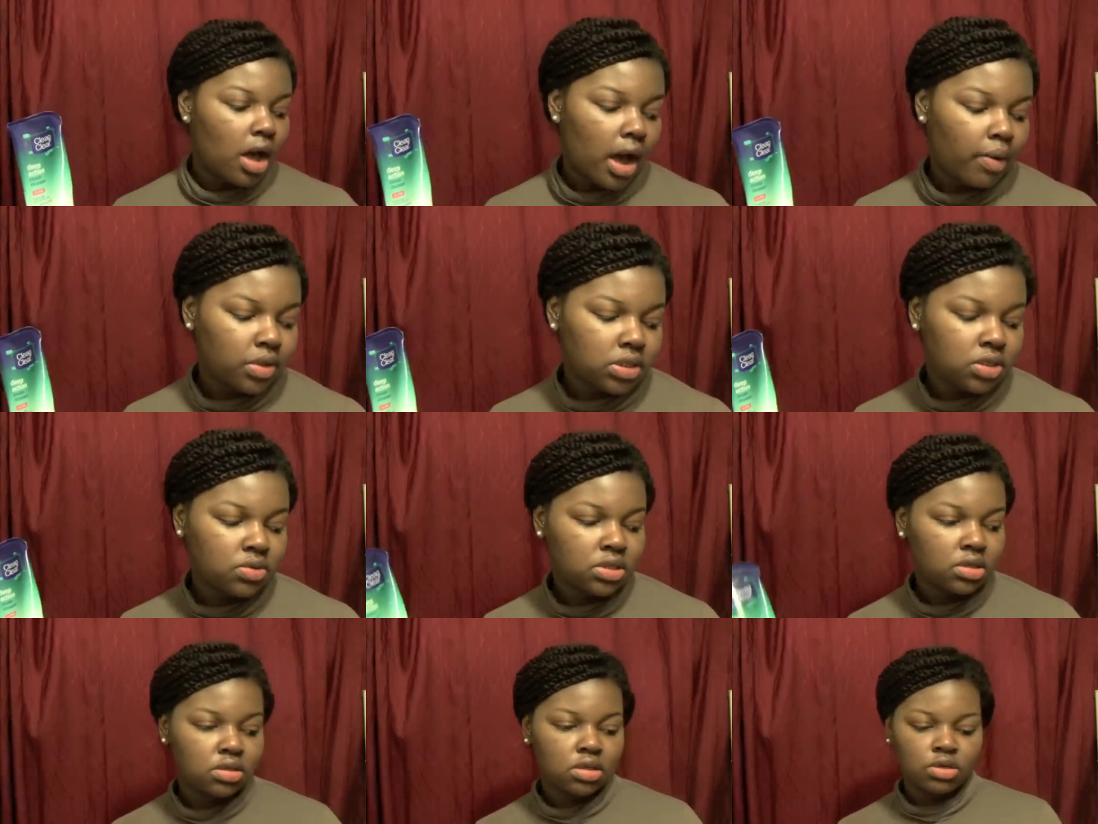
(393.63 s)
I was
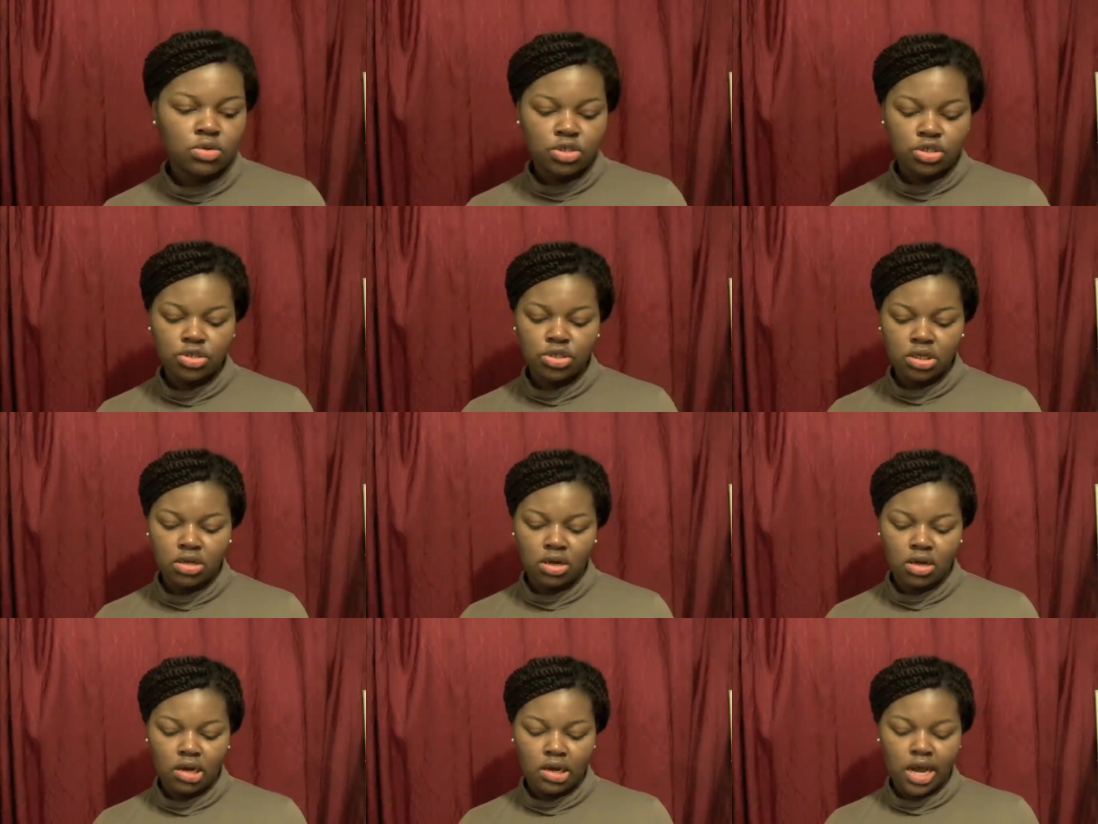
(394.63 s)
using the
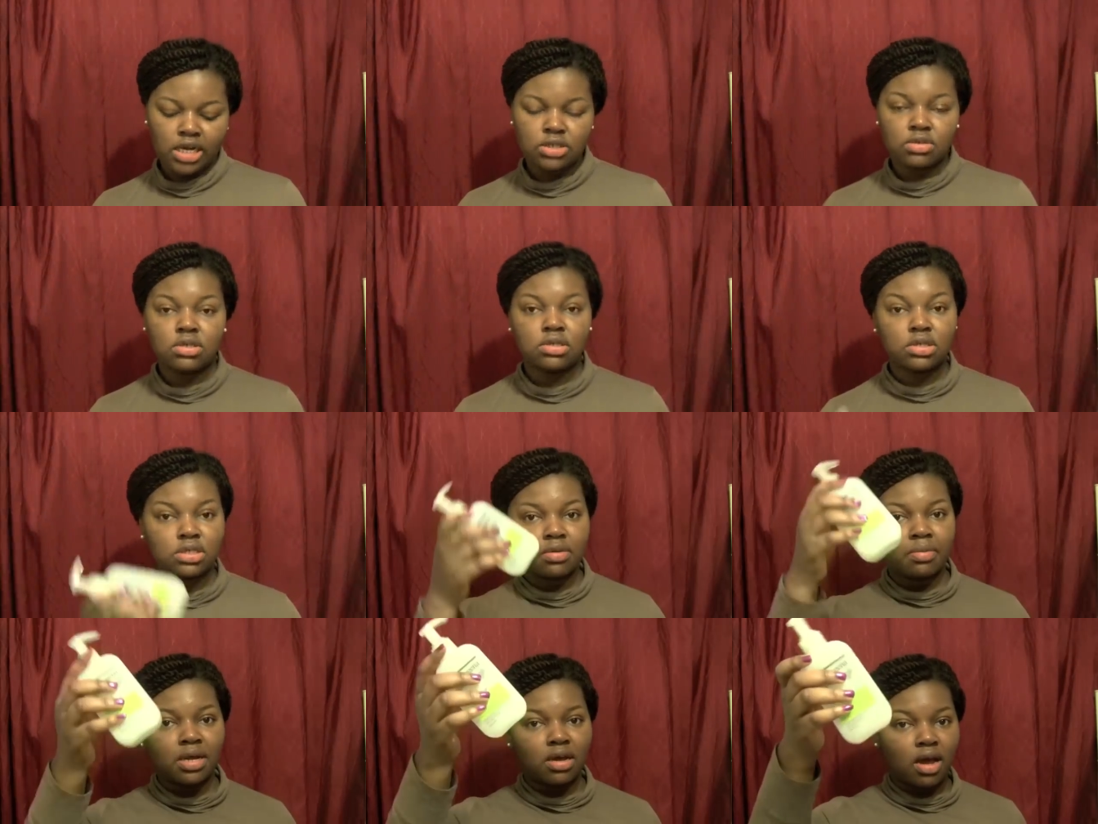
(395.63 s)
Neutrogena Naturals,
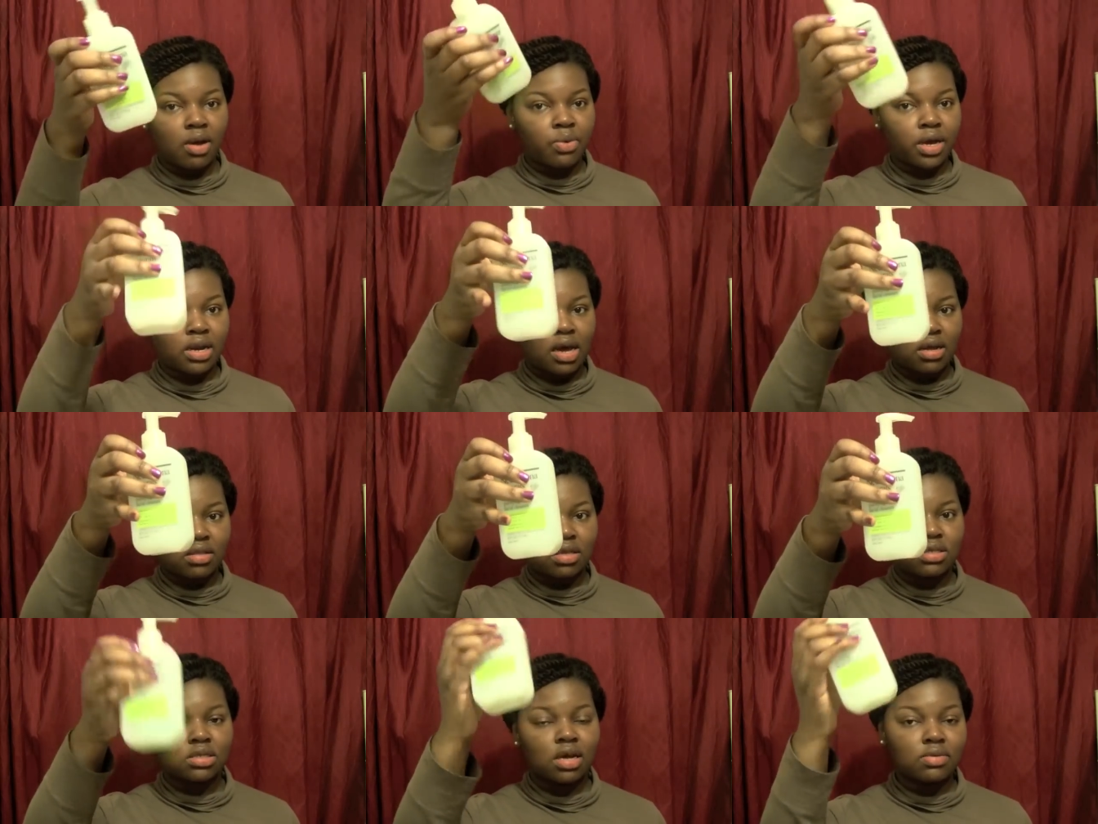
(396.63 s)
but I ran out of
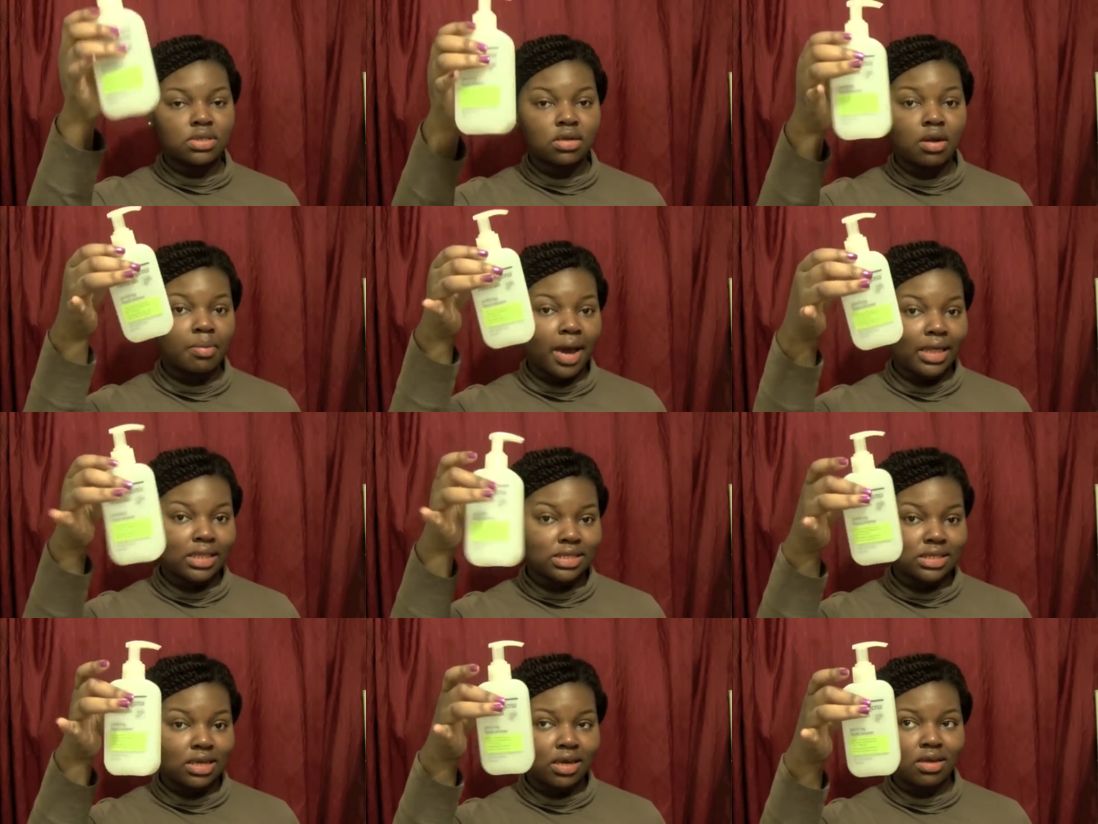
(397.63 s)
this, and I was going to buy
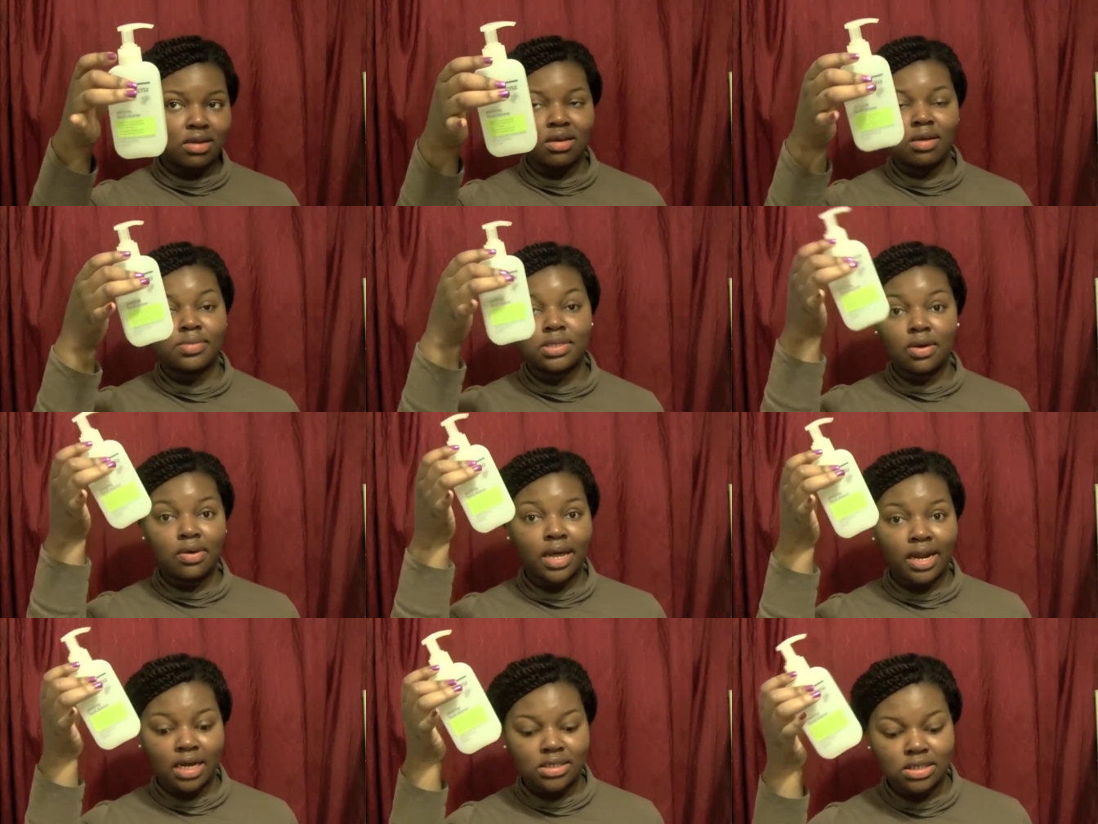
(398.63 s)
this again. So
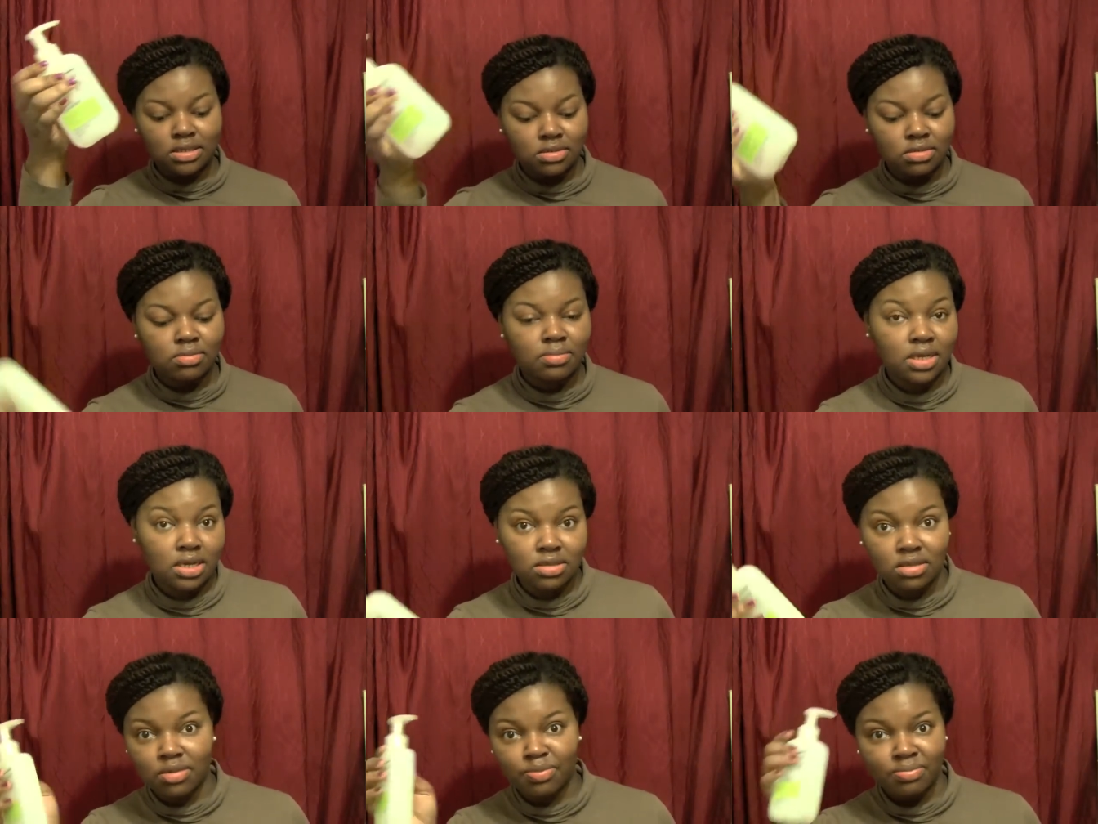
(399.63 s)
glad I didn't because
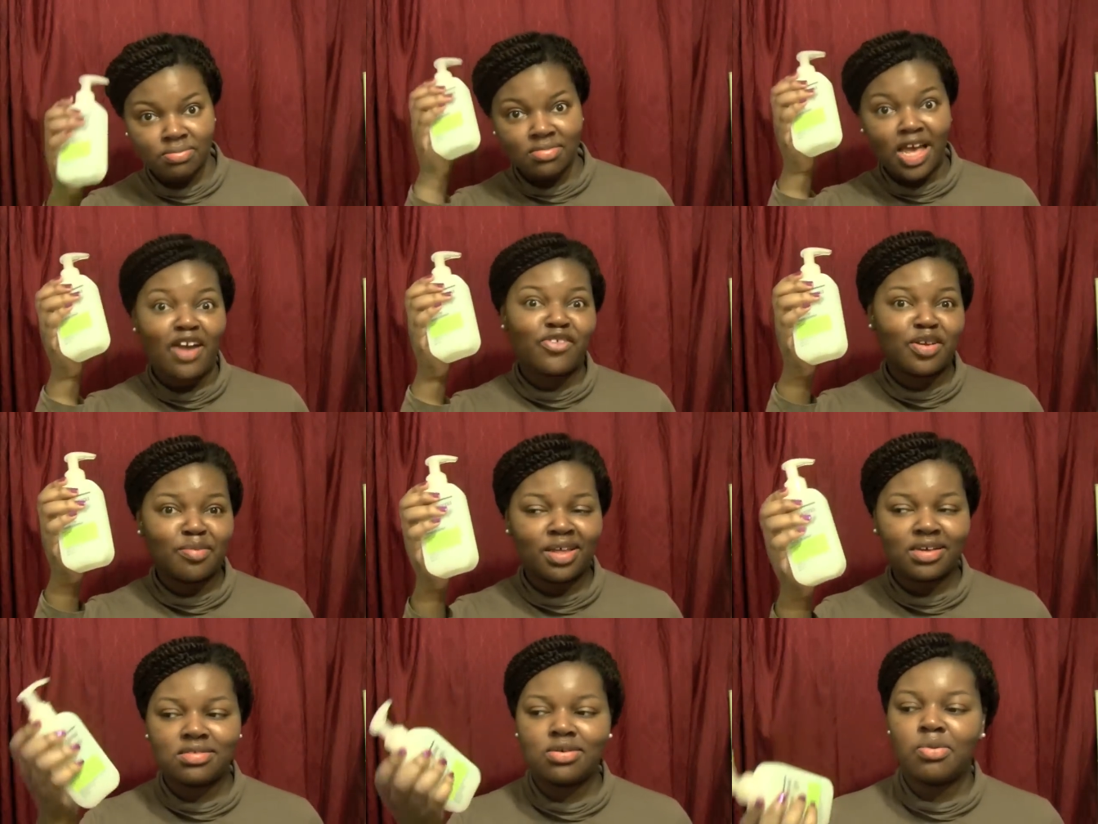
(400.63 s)
of the African
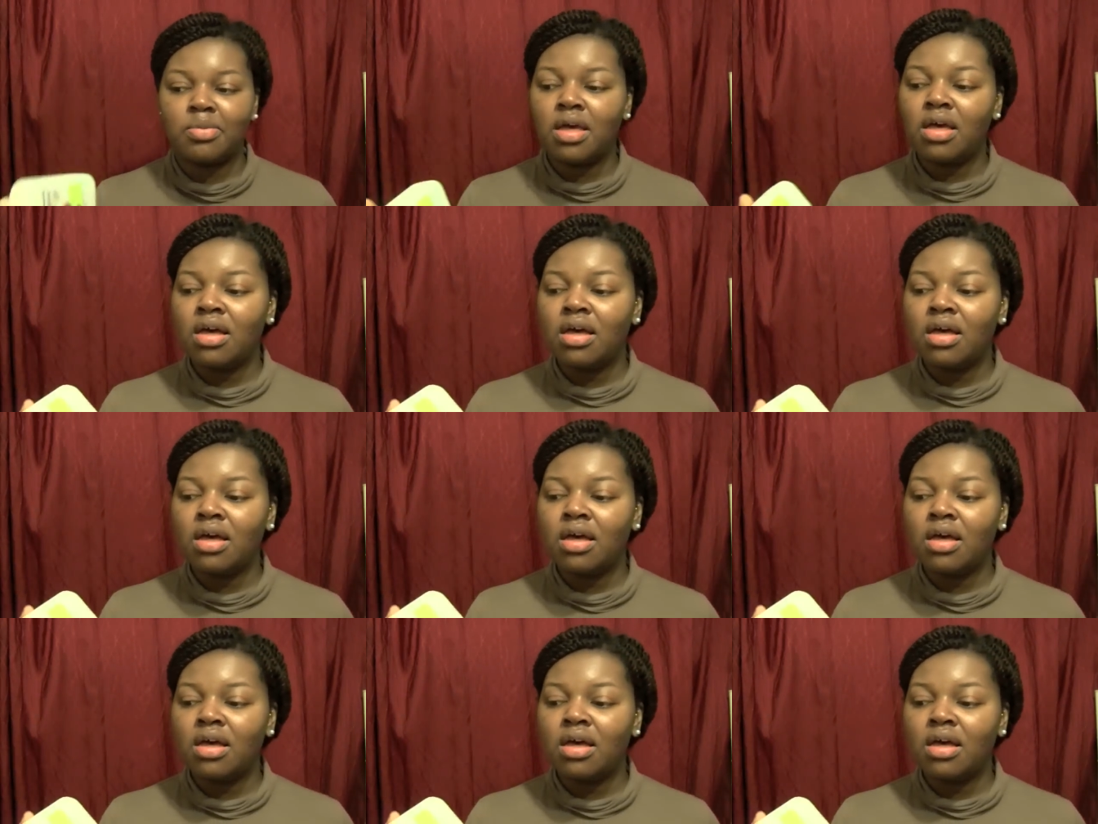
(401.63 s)
black soap.